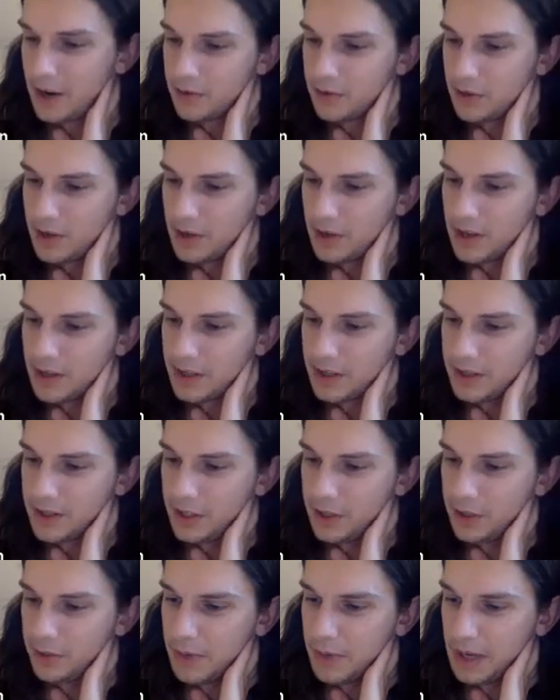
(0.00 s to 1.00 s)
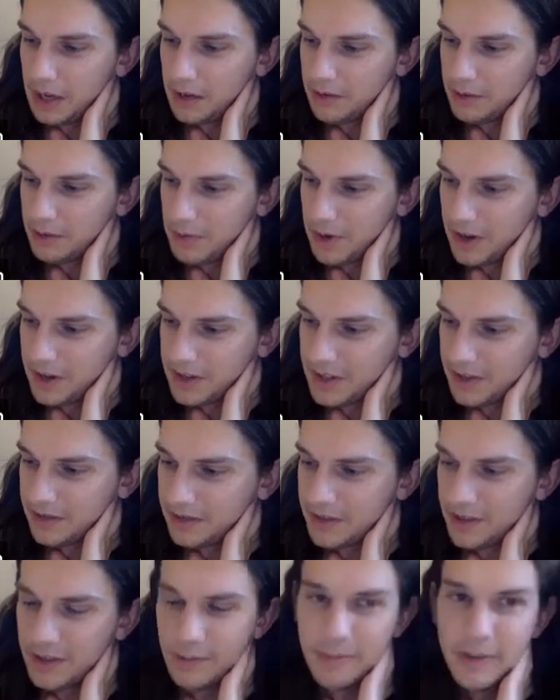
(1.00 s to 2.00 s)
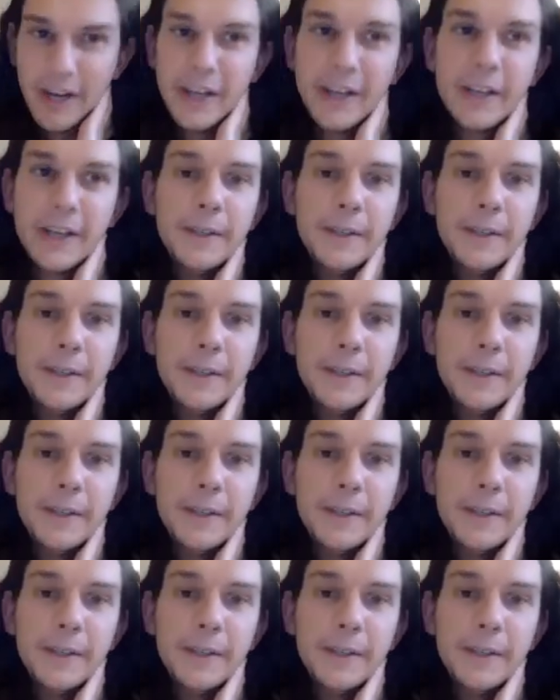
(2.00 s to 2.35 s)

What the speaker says: so I'll continue making remarks after the break.